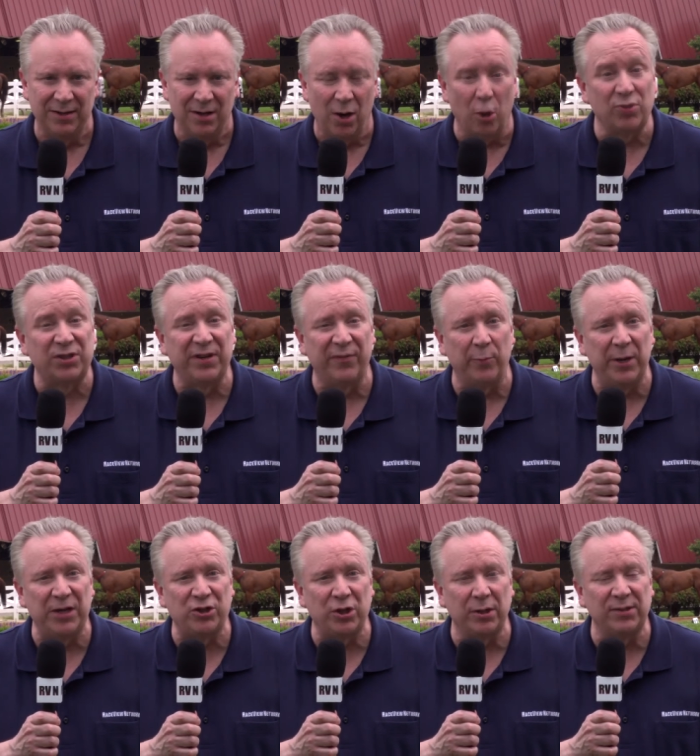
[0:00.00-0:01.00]
host of
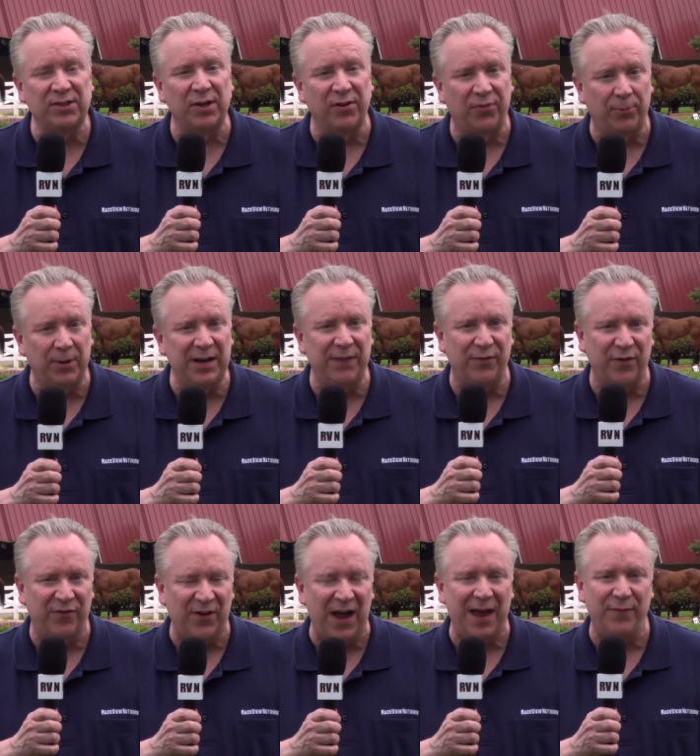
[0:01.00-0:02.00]
regionals in three of the
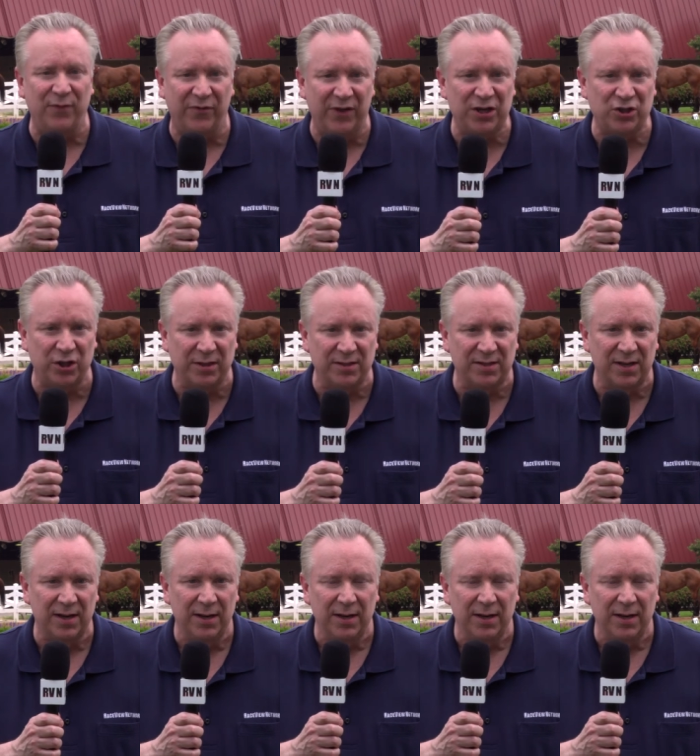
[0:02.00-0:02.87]
five divisions